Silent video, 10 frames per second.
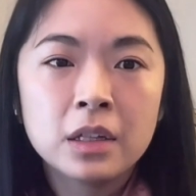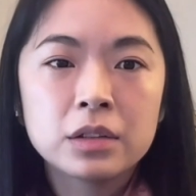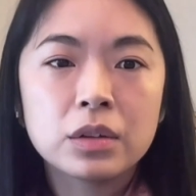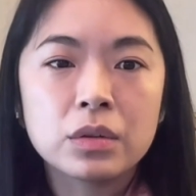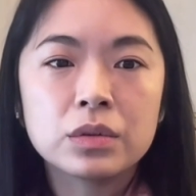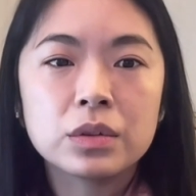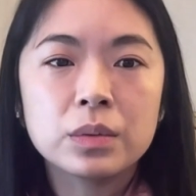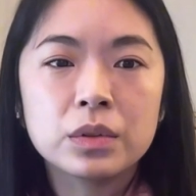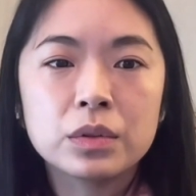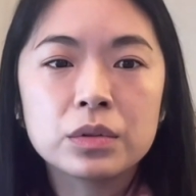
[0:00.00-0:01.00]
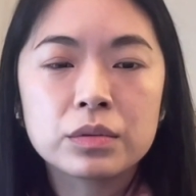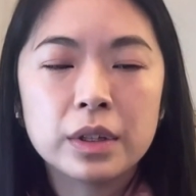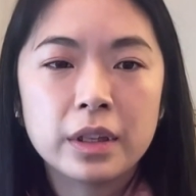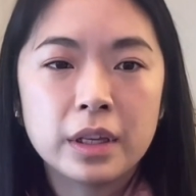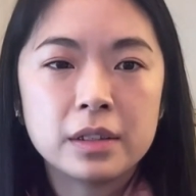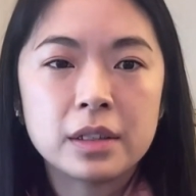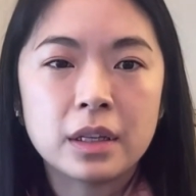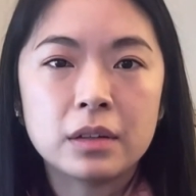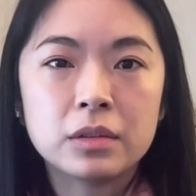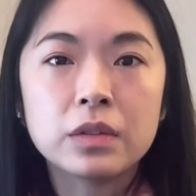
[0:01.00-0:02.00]
So with those three things,
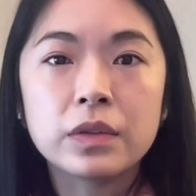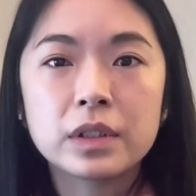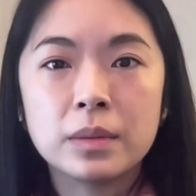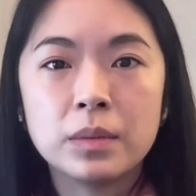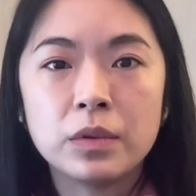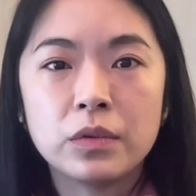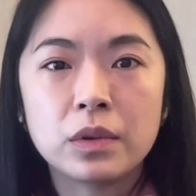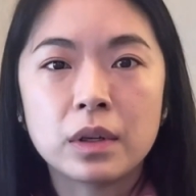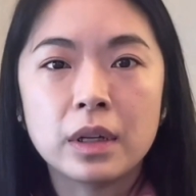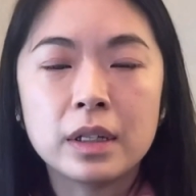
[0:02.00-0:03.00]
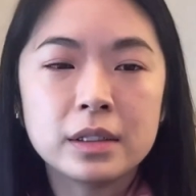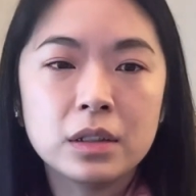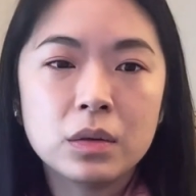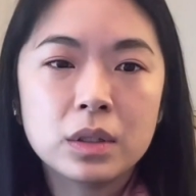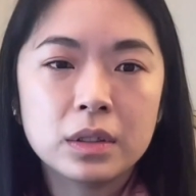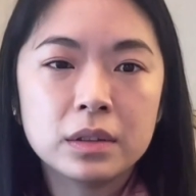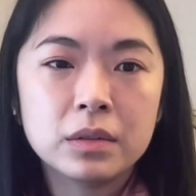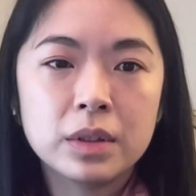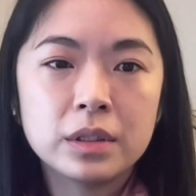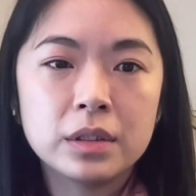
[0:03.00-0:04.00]
for example, for SEO
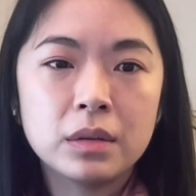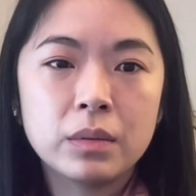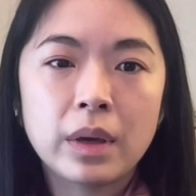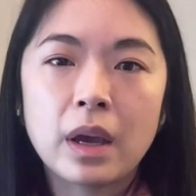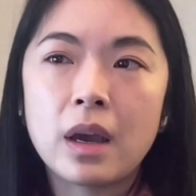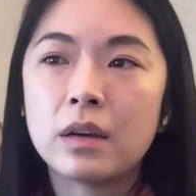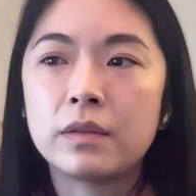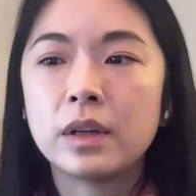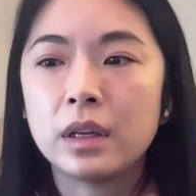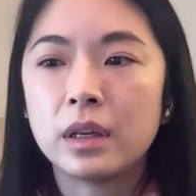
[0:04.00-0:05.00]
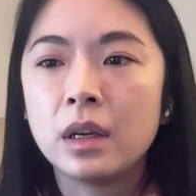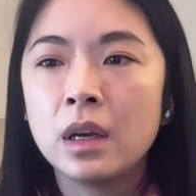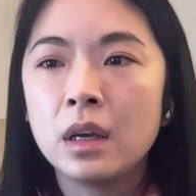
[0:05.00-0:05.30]
content creation, we have a